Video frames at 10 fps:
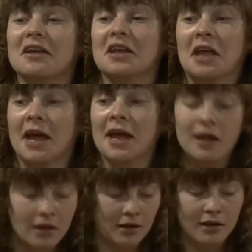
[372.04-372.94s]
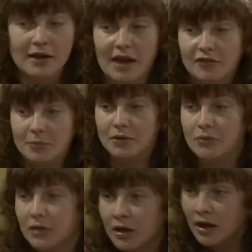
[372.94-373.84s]
yeah? You'd have to be
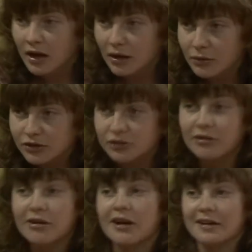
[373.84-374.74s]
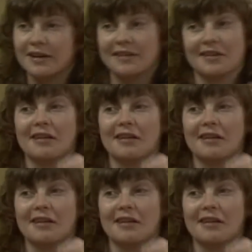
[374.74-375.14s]
good. I know what your ideas are